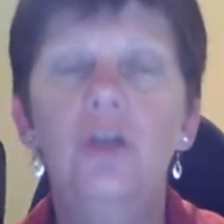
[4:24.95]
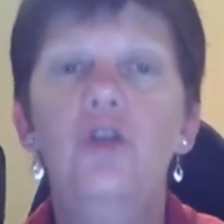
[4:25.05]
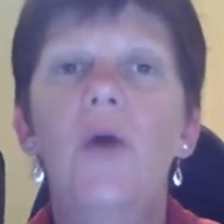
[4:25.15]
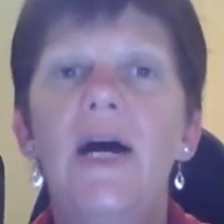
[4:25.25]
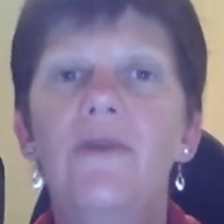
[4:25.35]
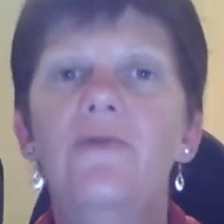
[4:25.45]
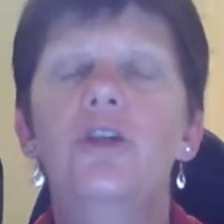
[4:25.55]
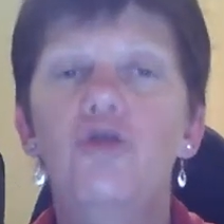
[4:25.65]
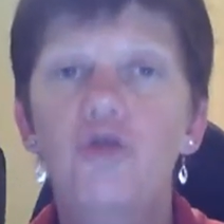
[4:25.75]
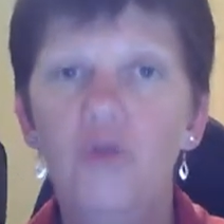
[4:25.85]
You have
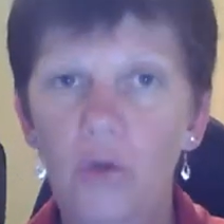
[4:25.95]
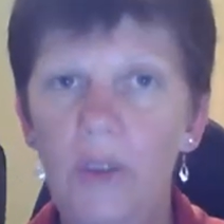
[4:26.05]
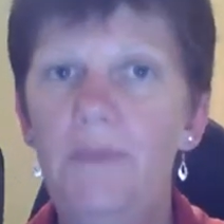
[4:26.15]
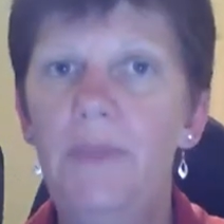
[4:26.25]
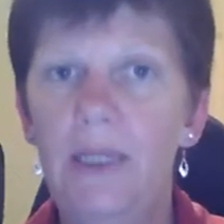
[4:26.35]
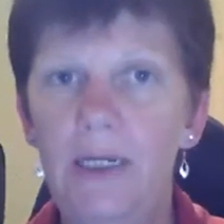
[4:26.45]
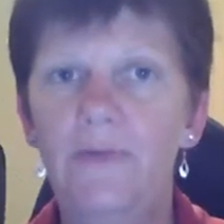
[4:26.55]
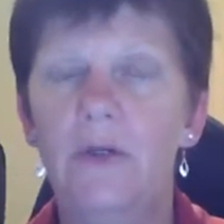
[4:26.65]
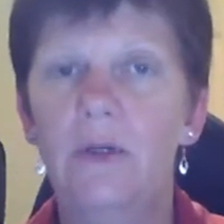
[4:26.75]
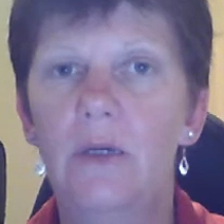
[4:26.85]
to truly believe
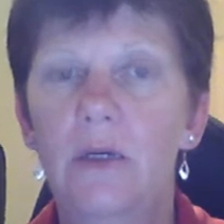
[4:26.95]
it.